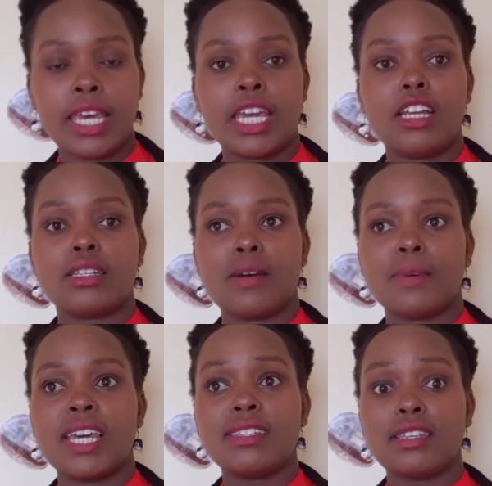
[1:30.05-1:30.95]
In
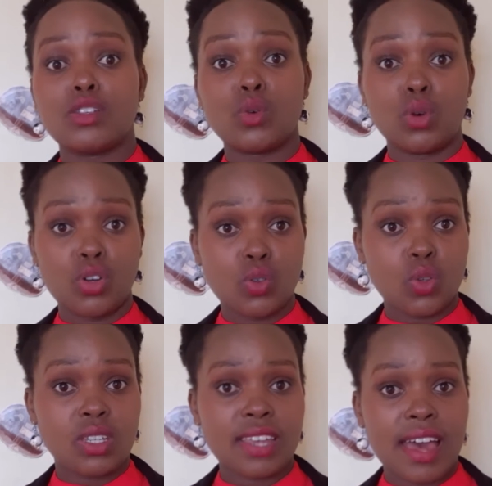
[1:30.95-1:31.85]
some cases, you go to
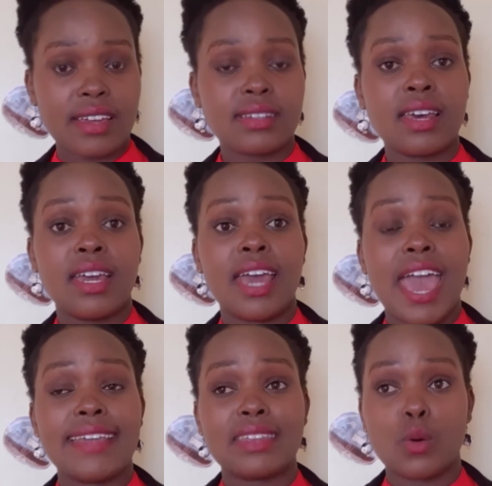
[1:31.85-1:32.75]
site
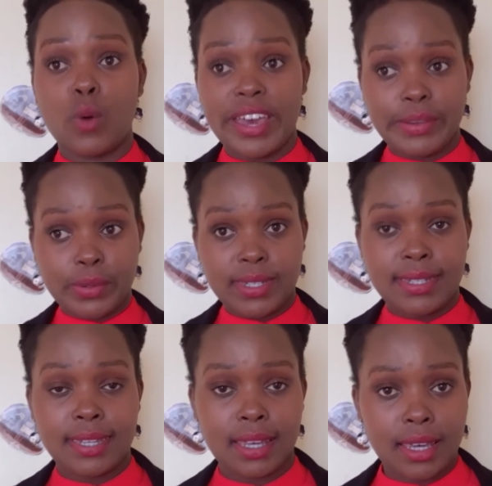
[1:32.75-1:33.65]
and the way you
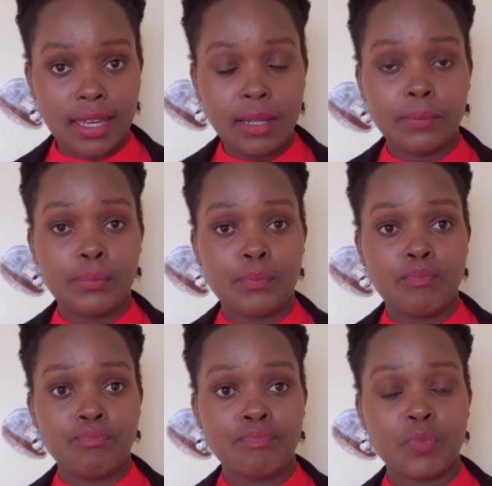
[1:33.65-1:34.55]
see,
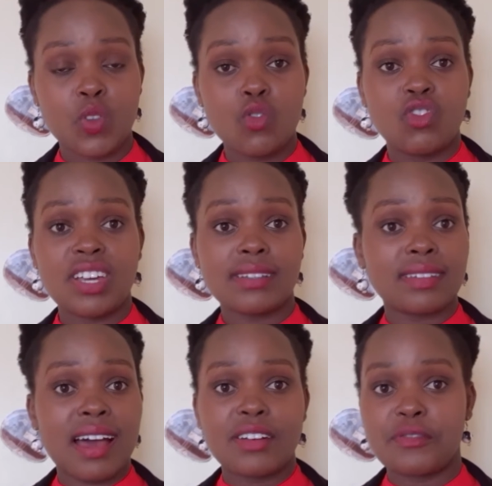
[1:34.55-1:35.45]
you just
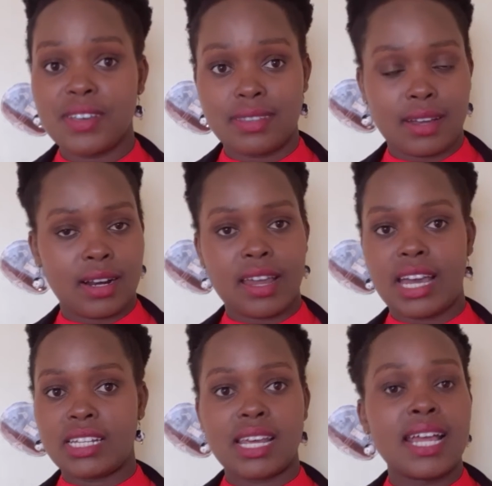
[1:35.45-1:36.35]
advise the
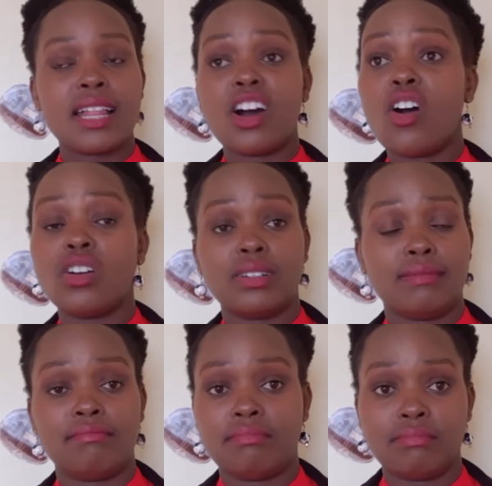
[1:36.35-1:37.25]
client
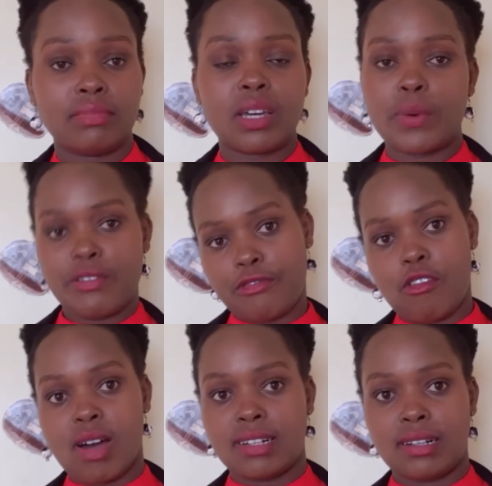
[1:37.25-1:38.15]
on the way
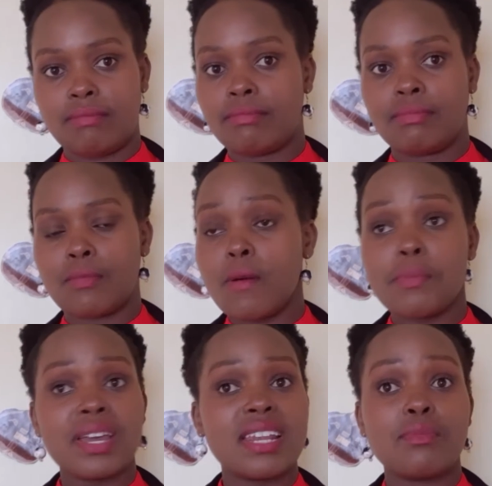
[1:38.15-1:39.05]
forward.
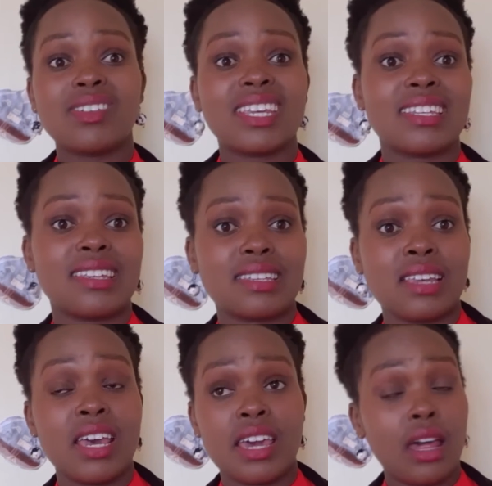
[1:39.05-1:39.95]
Probably in most cases,
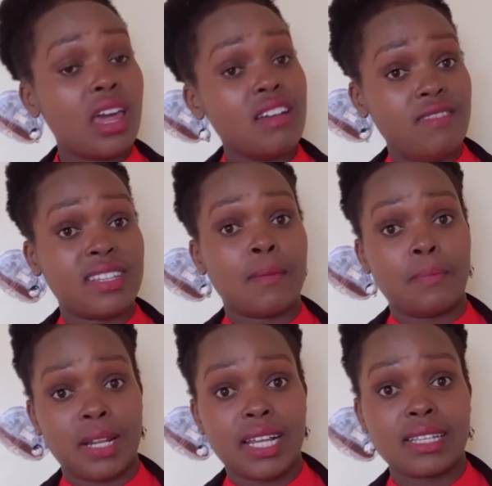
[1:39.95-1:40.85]
if it's a
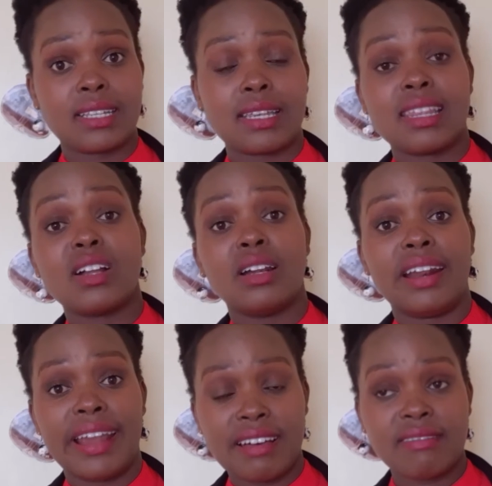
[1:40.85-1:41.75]
place they'll
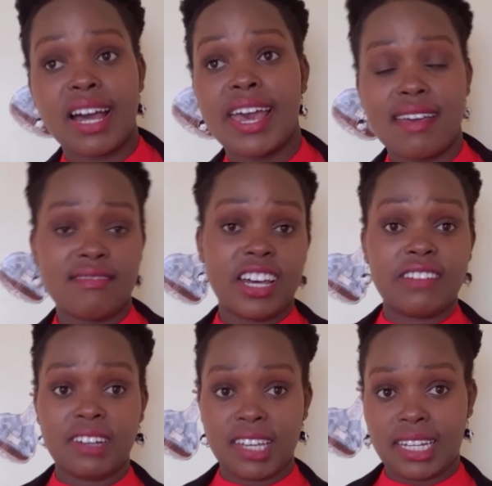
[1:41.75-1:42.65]
never
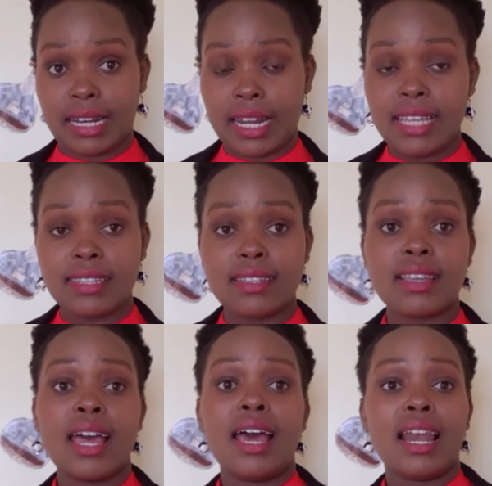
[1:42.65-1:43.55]
ever get a
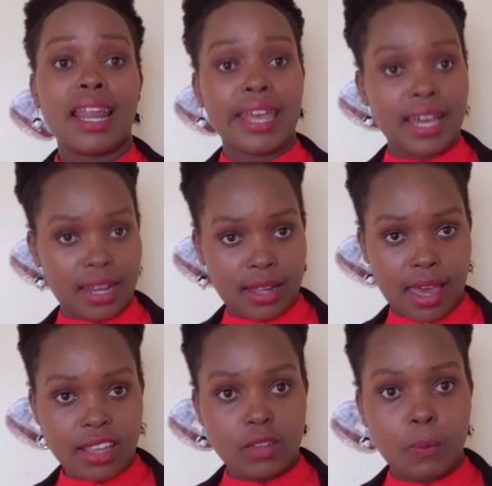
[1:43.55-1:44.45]
license. Like an
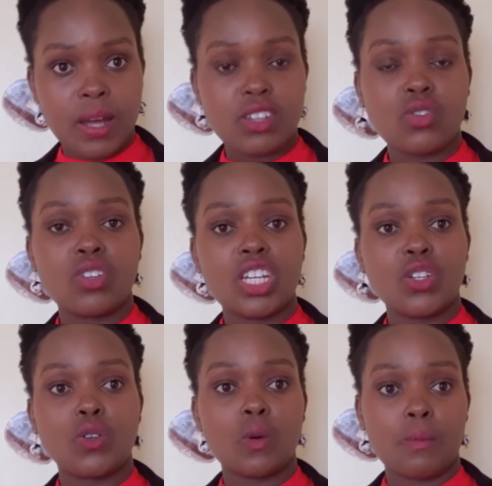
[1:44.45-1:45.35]
expert, you
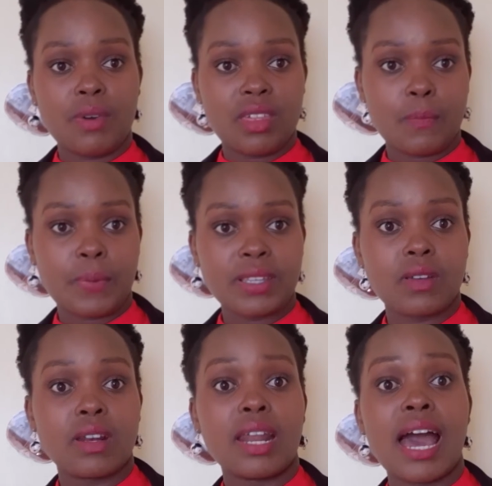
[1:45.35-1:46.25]
need to be the
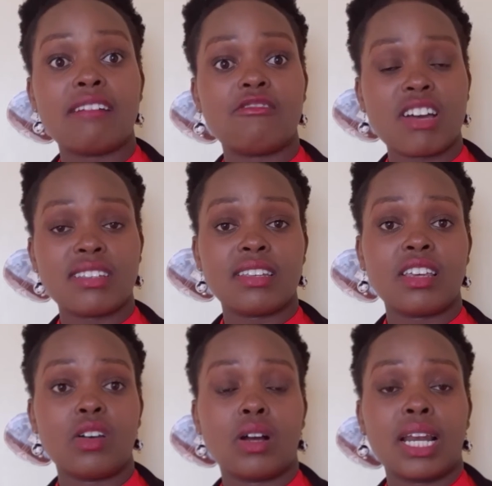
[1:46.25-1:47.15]
person
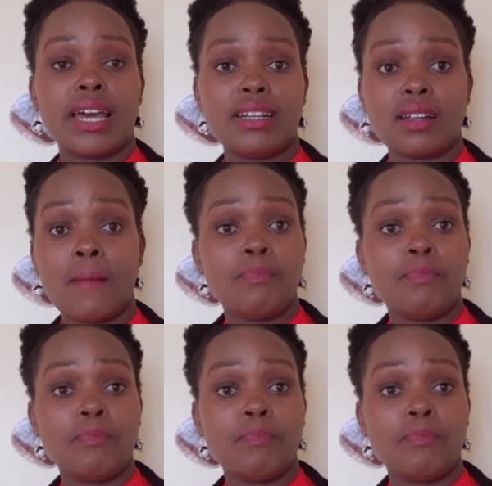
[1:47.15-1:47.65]
advising your client.